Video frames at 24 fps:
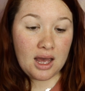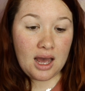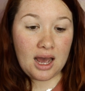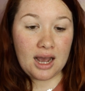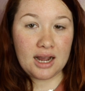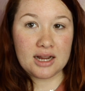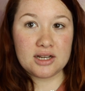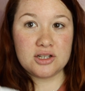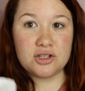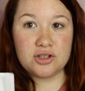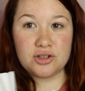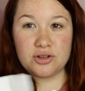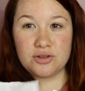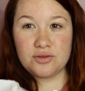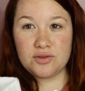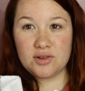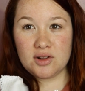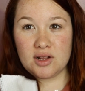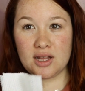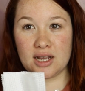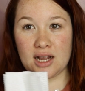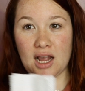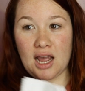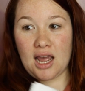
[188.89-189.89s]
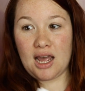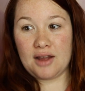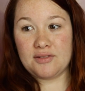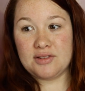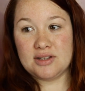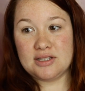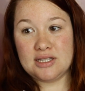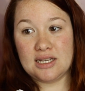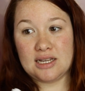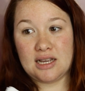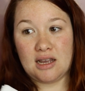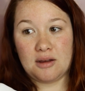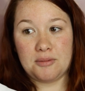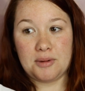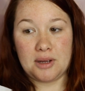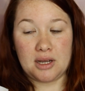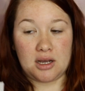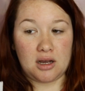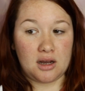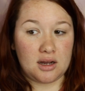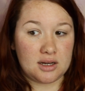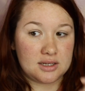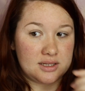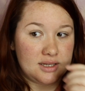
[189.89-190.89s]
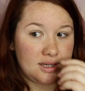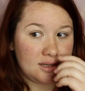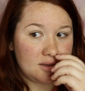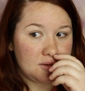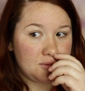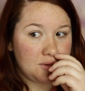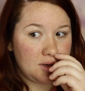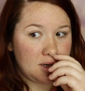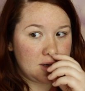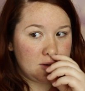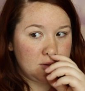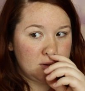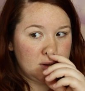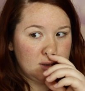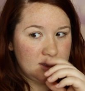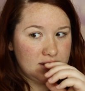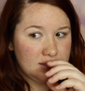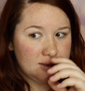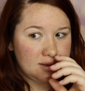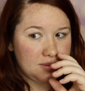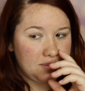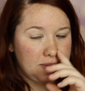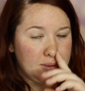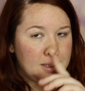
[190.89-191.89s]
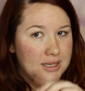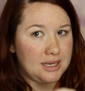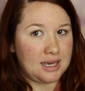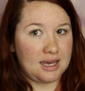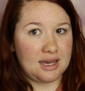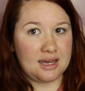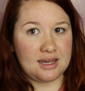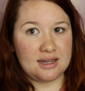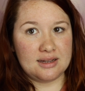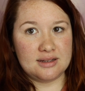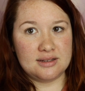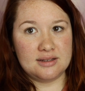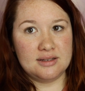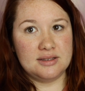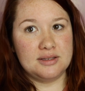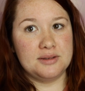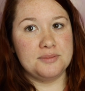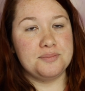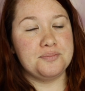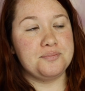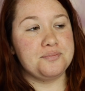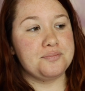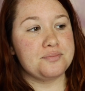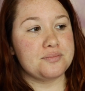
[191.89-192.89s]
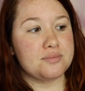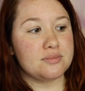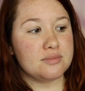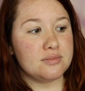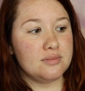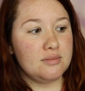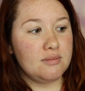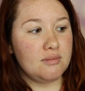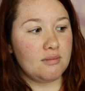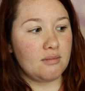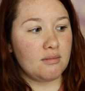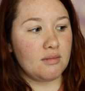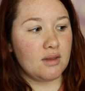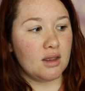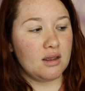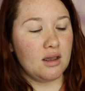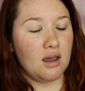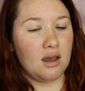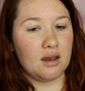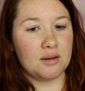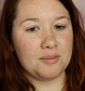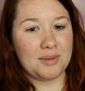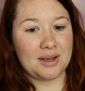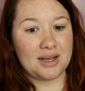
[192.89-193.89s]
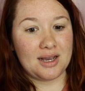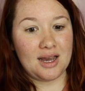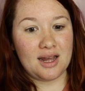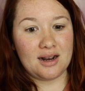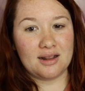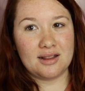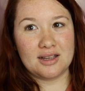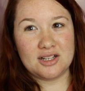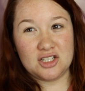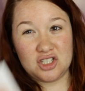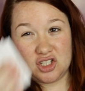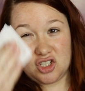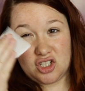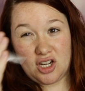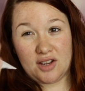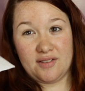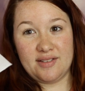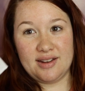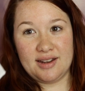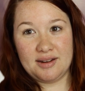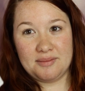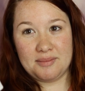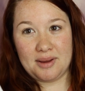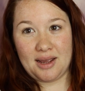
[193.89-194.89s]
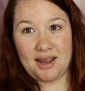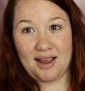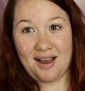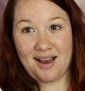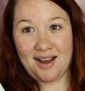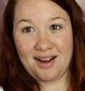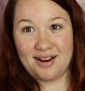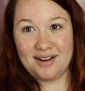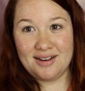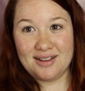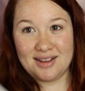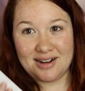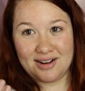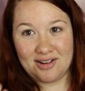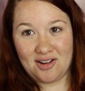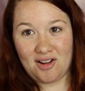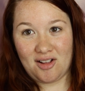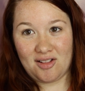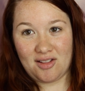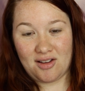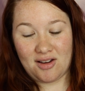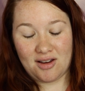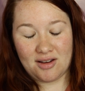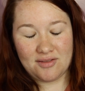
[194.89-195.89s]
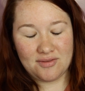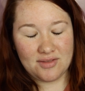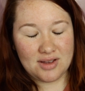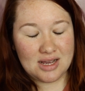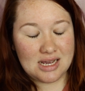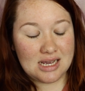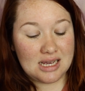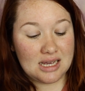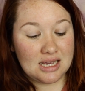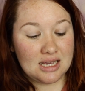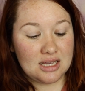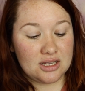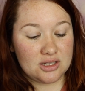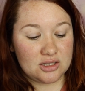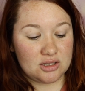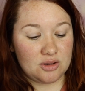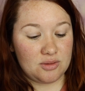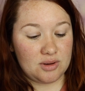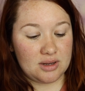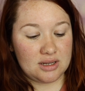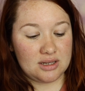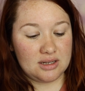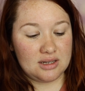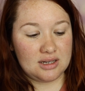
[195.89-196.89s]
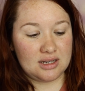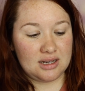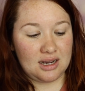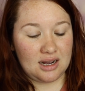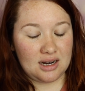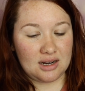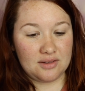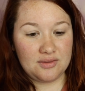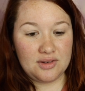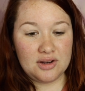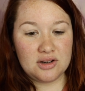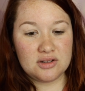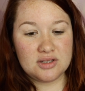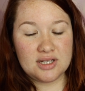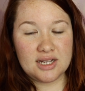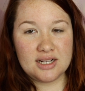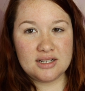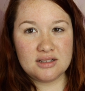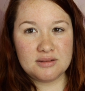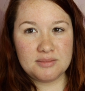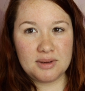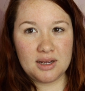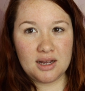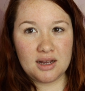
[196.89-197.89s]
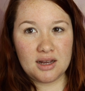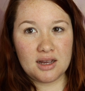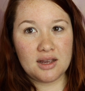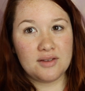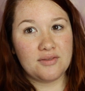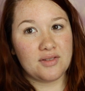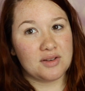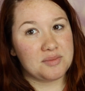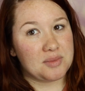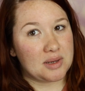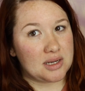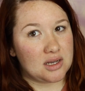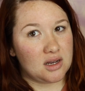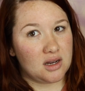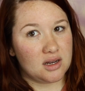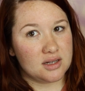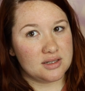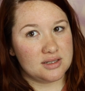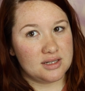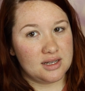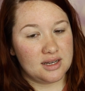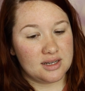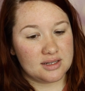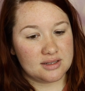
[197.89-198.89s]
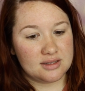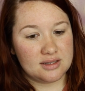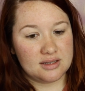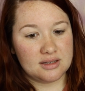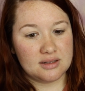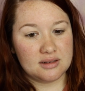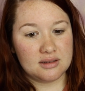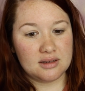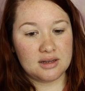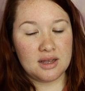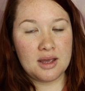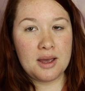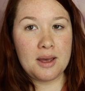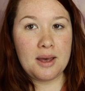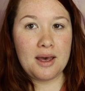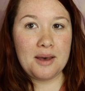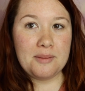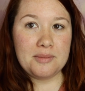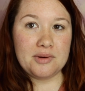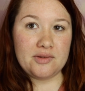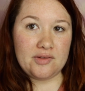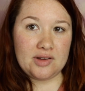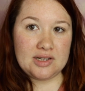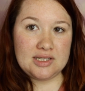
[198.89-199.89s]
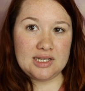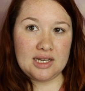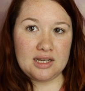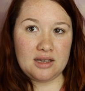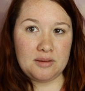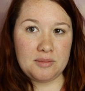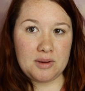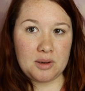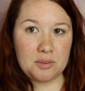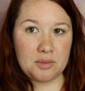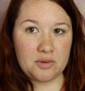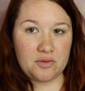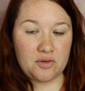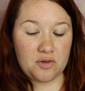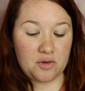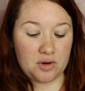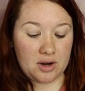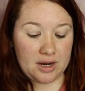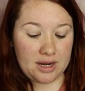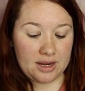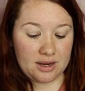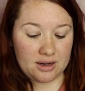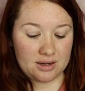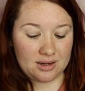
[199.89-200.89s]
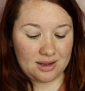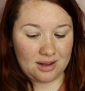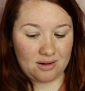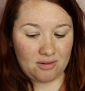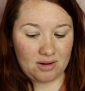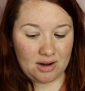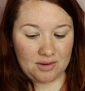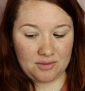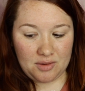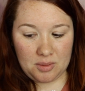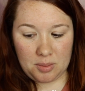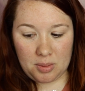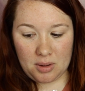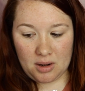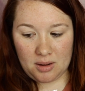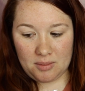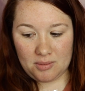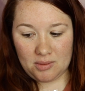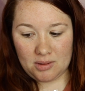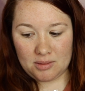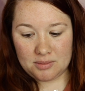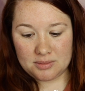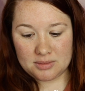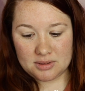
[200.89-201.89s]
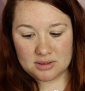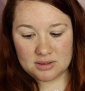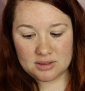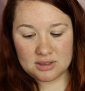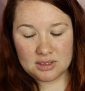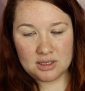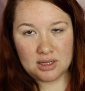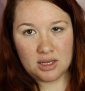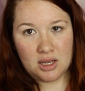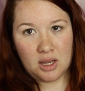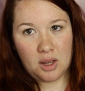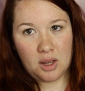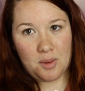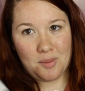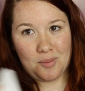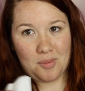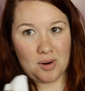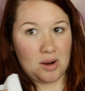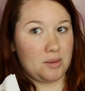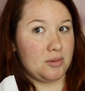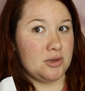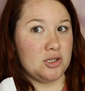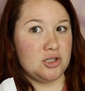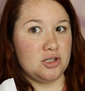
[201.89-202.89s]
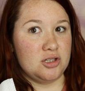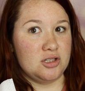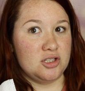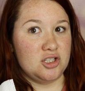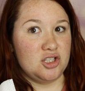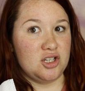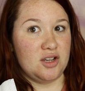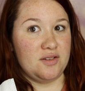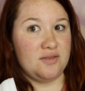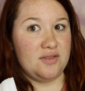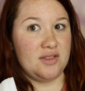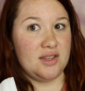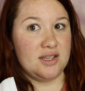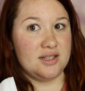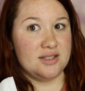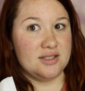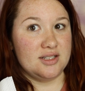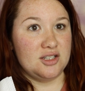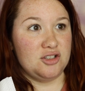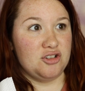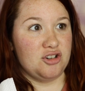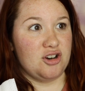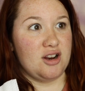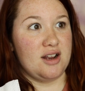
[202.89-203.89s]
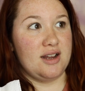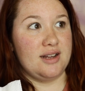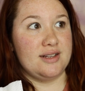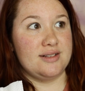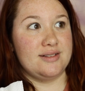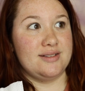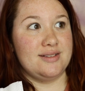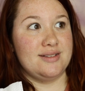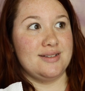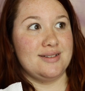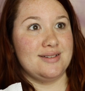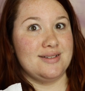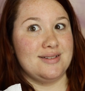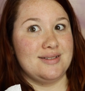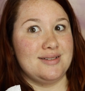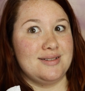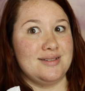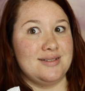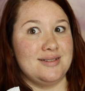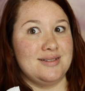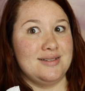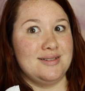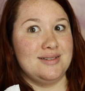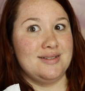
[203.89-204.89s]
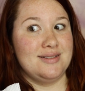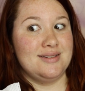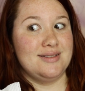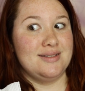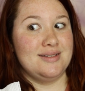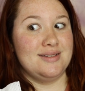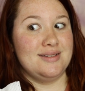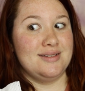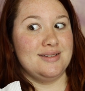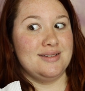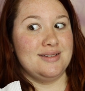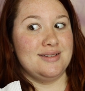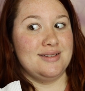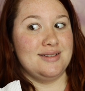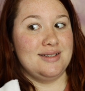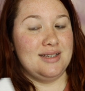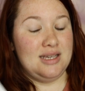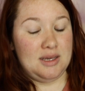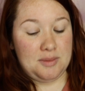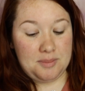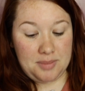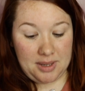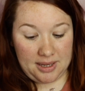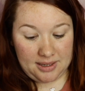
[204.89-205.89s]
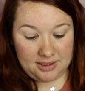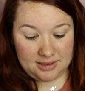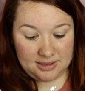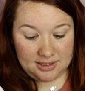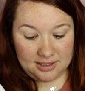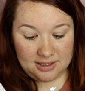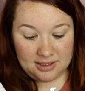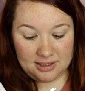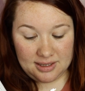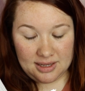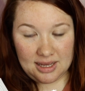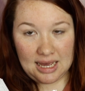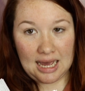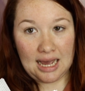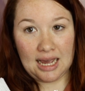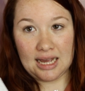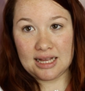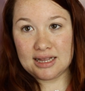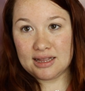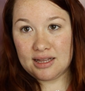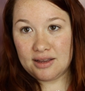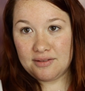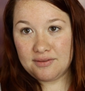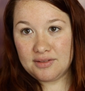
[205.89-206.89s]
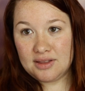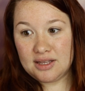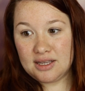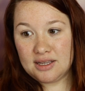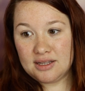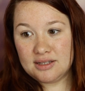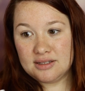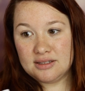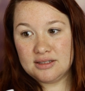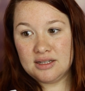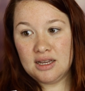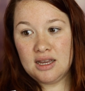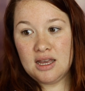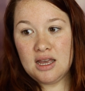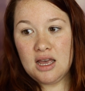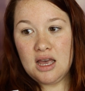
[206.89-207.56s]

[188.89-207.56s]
I do feel like I have to take out my contacts when I do this because I kind of like shove it in my eye to get it all off. So it kind of irritates my eye if I have my contacts in. But if I take them out beforehand, I don't have any problems. Probably shouldn't shove things in your eyes. But I love these.